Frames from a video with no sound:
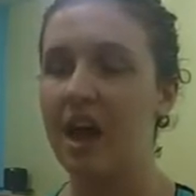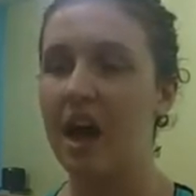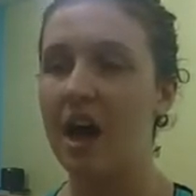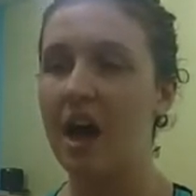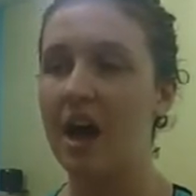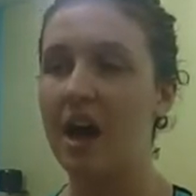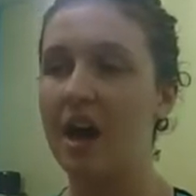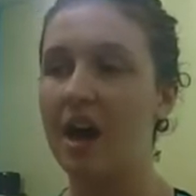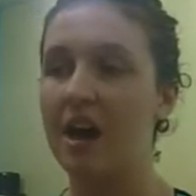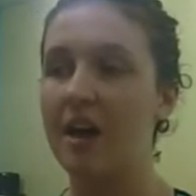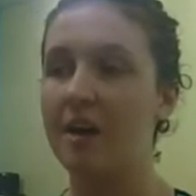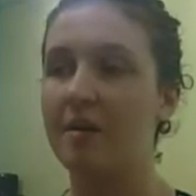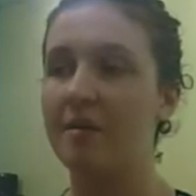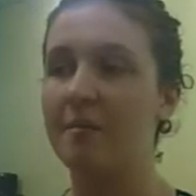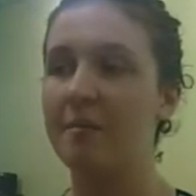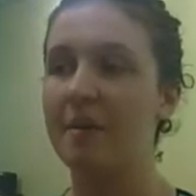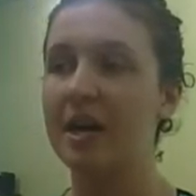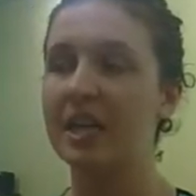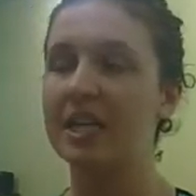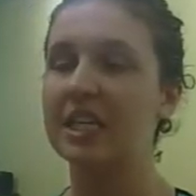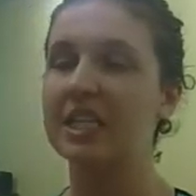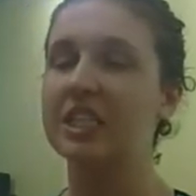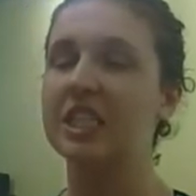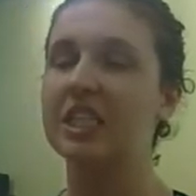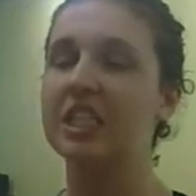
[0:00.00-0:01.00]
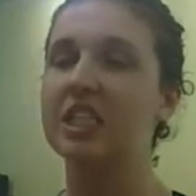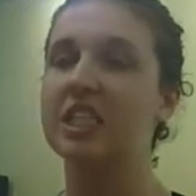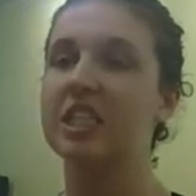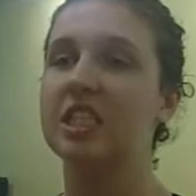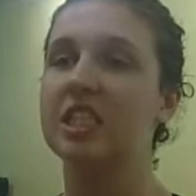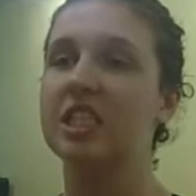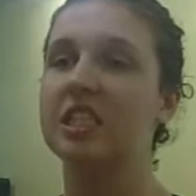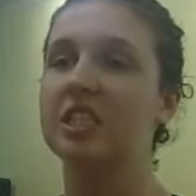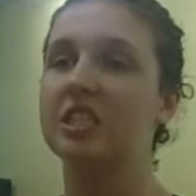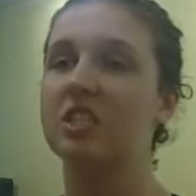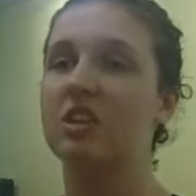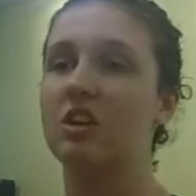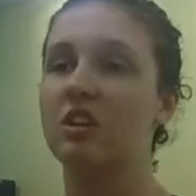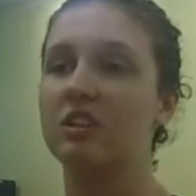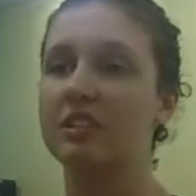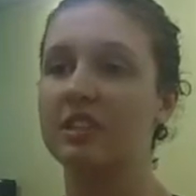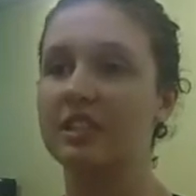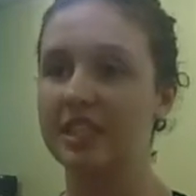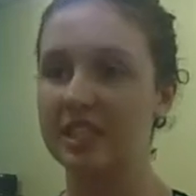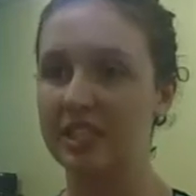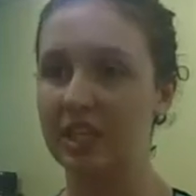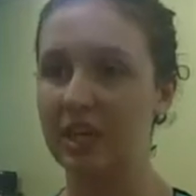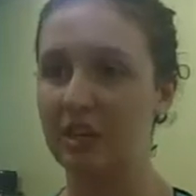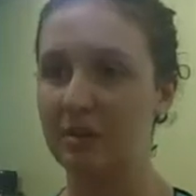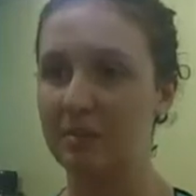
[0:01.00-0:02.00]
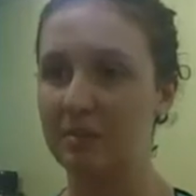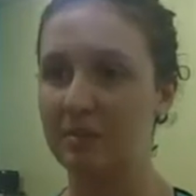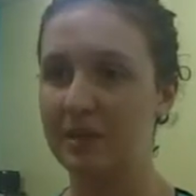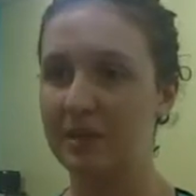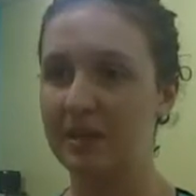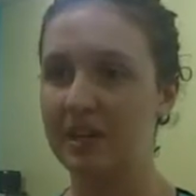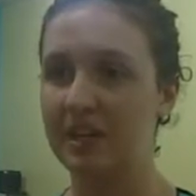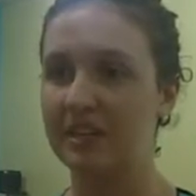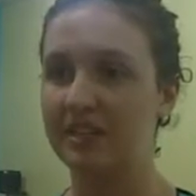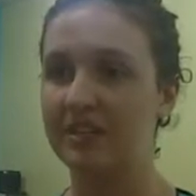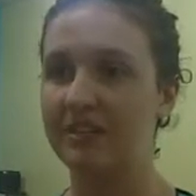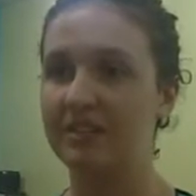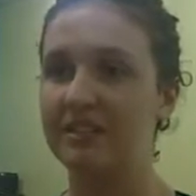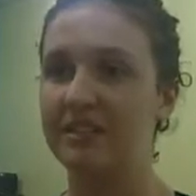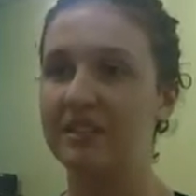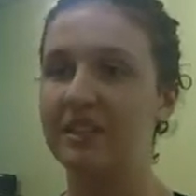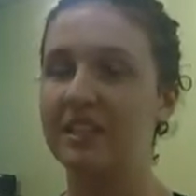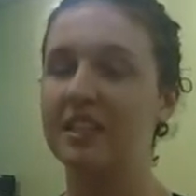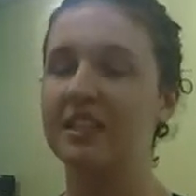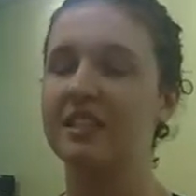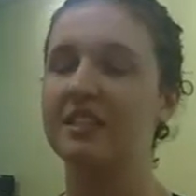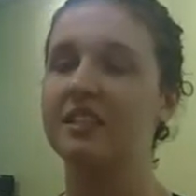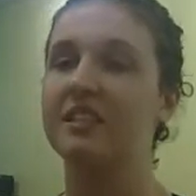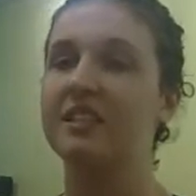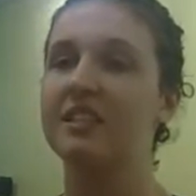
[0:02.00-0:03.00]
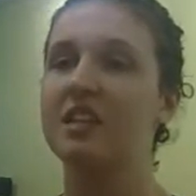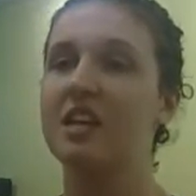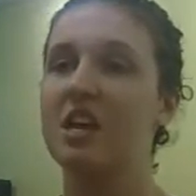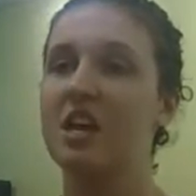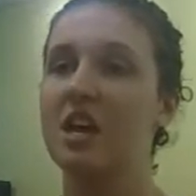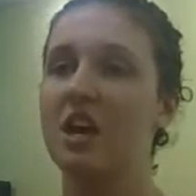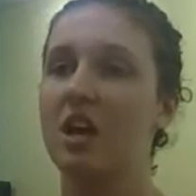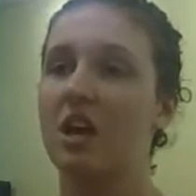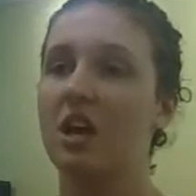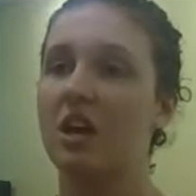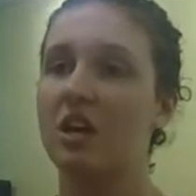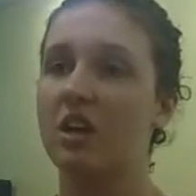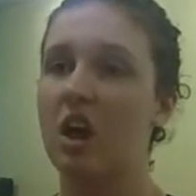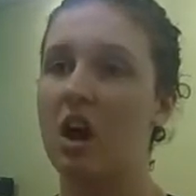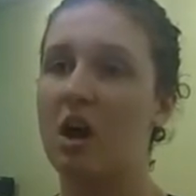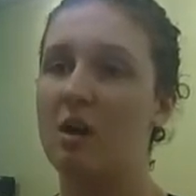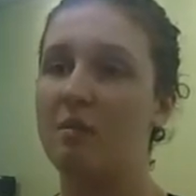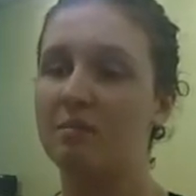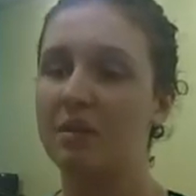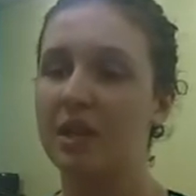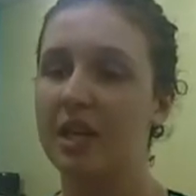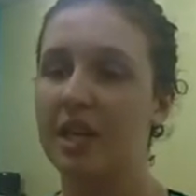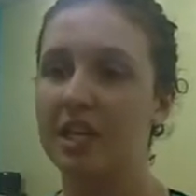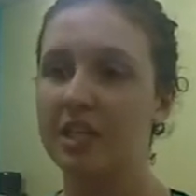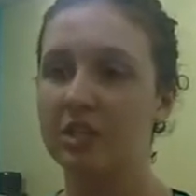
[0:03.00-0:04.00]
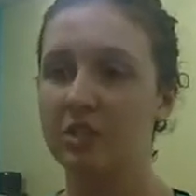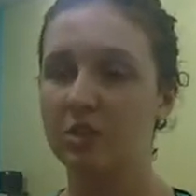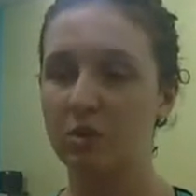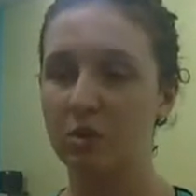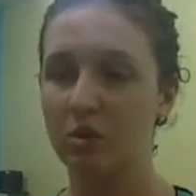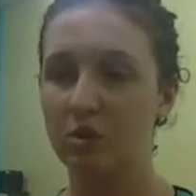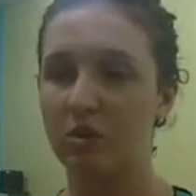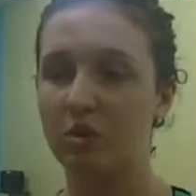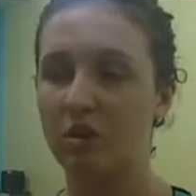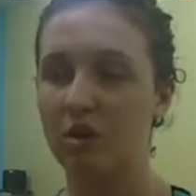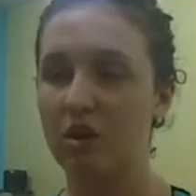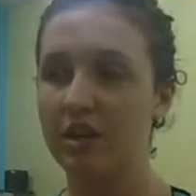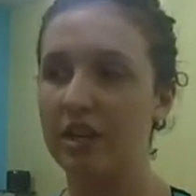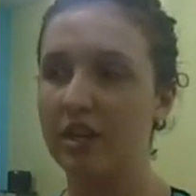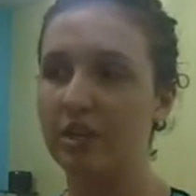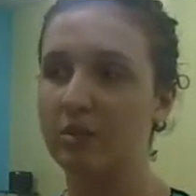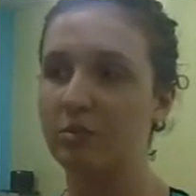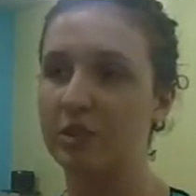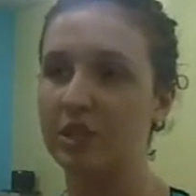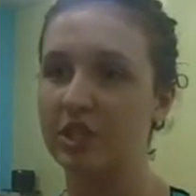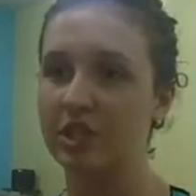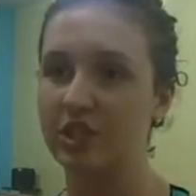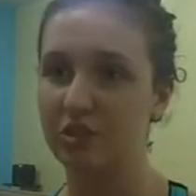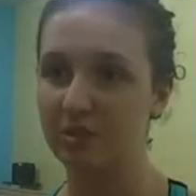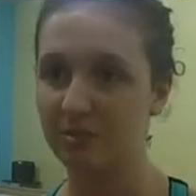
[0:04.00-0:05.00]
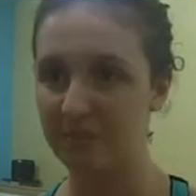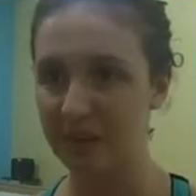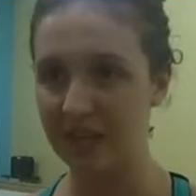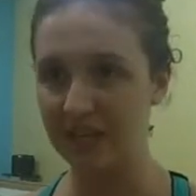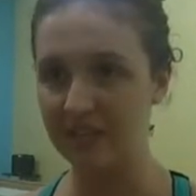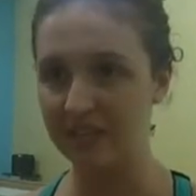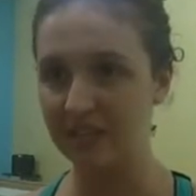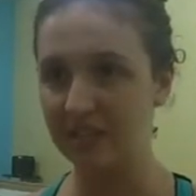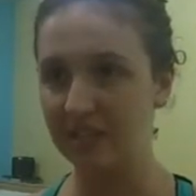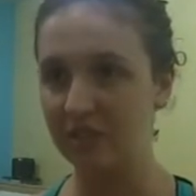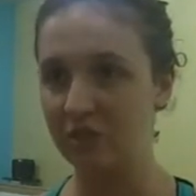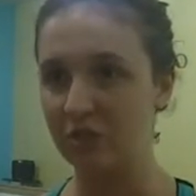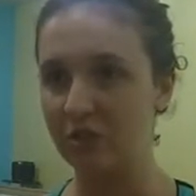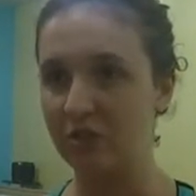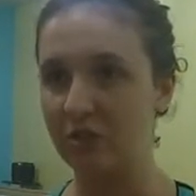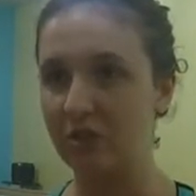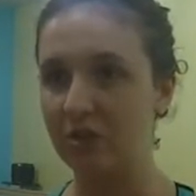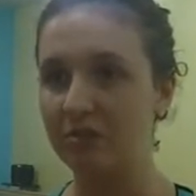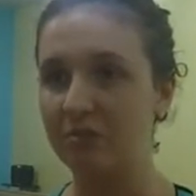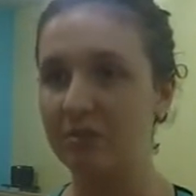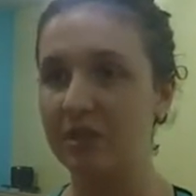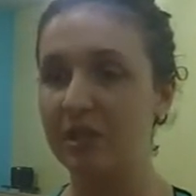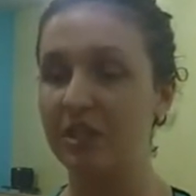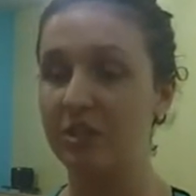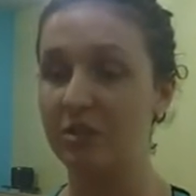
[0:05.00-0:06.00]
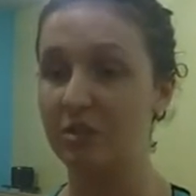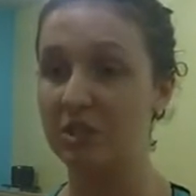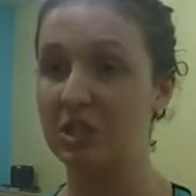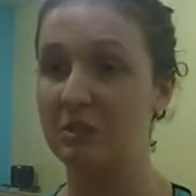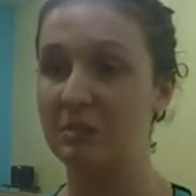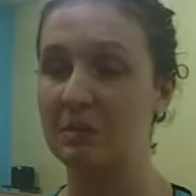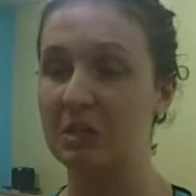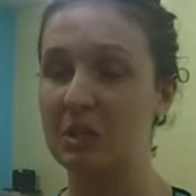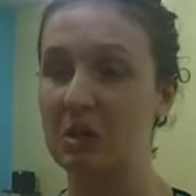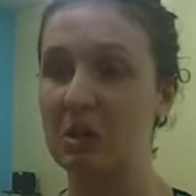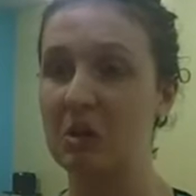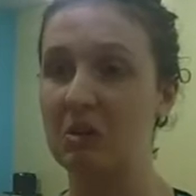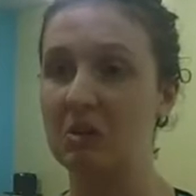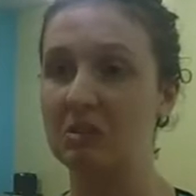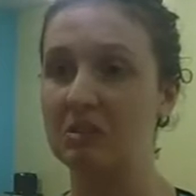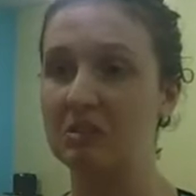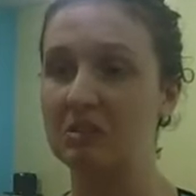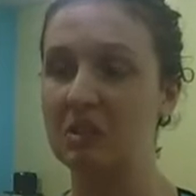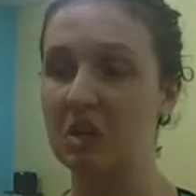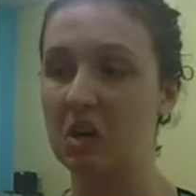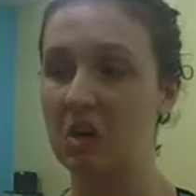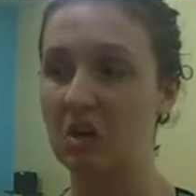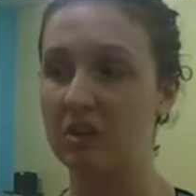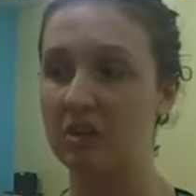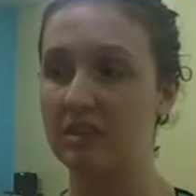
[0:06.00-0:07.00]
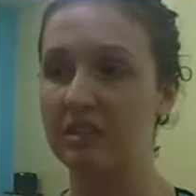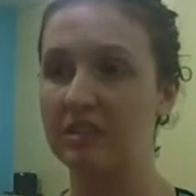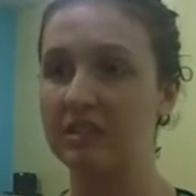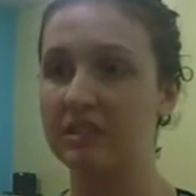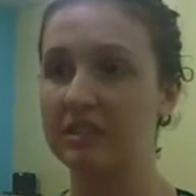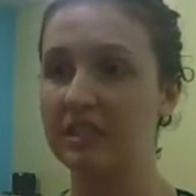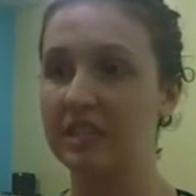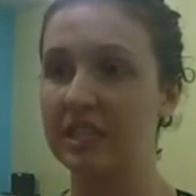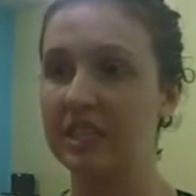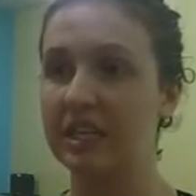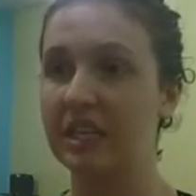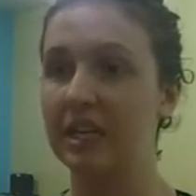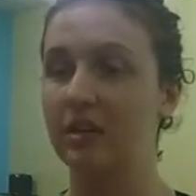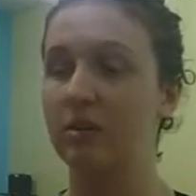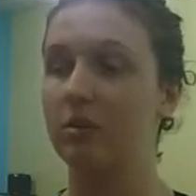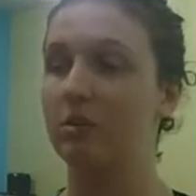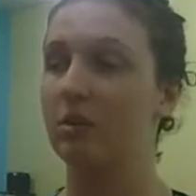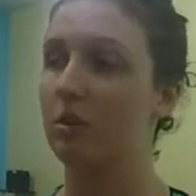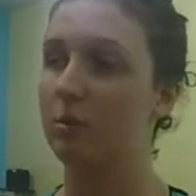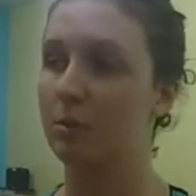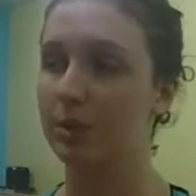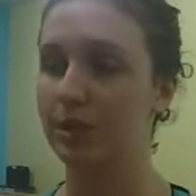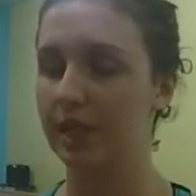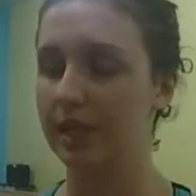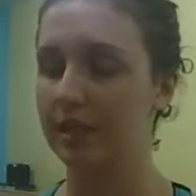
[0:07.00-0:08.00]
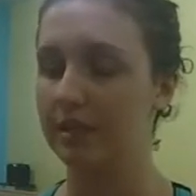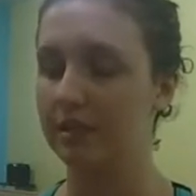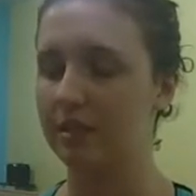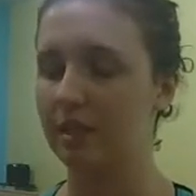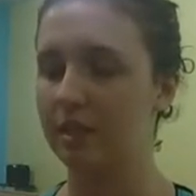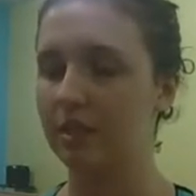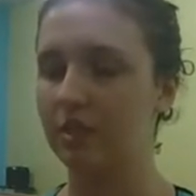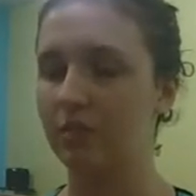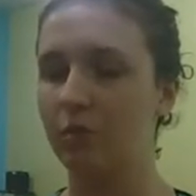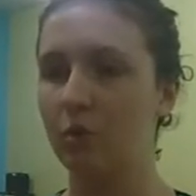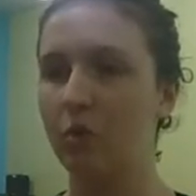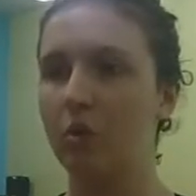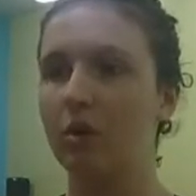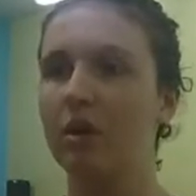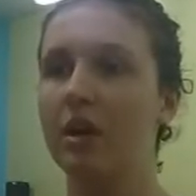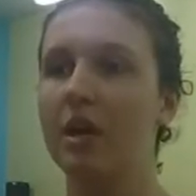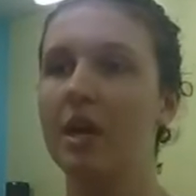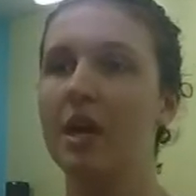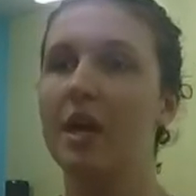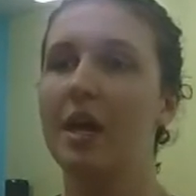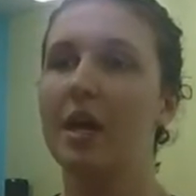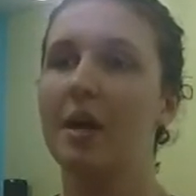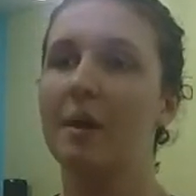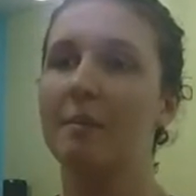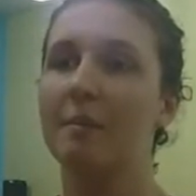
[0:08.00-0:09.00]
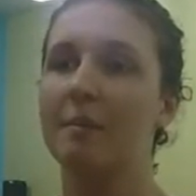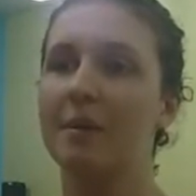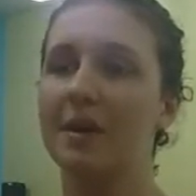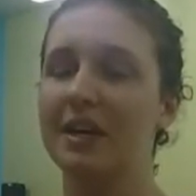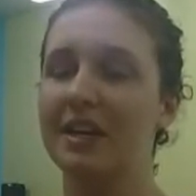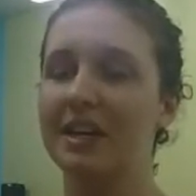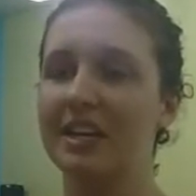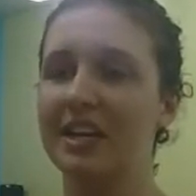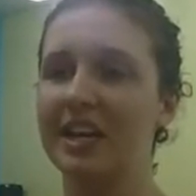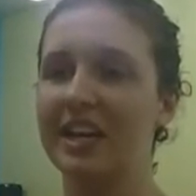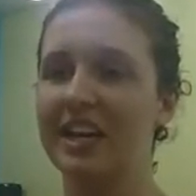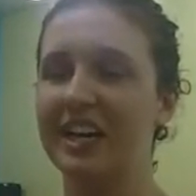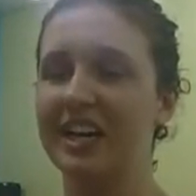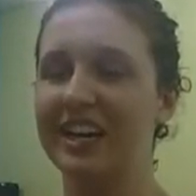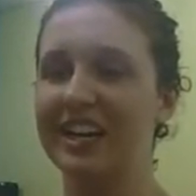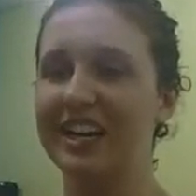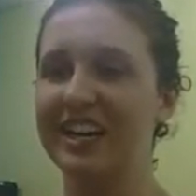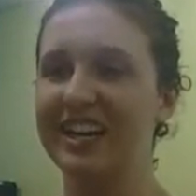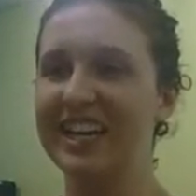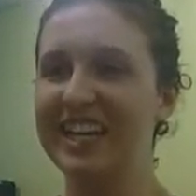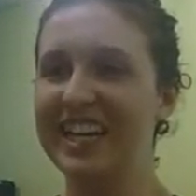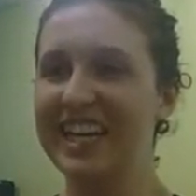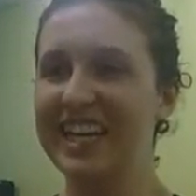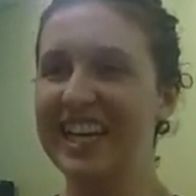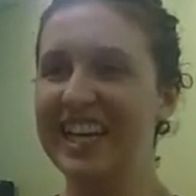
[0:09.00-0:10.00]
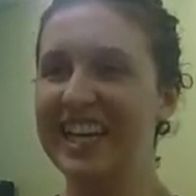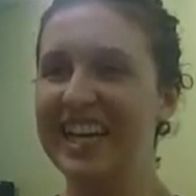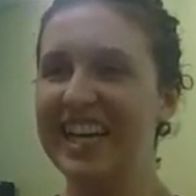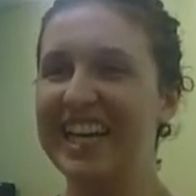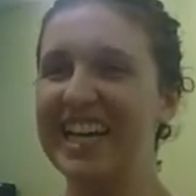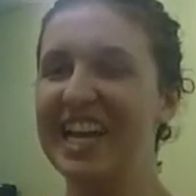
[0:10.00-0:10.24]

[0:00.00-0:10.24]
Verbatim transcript: Uh, my condition is called CRPS. It's complex or chronic regional pain syndrome. It used to be called RSD. I don't know what that stands for, but uh,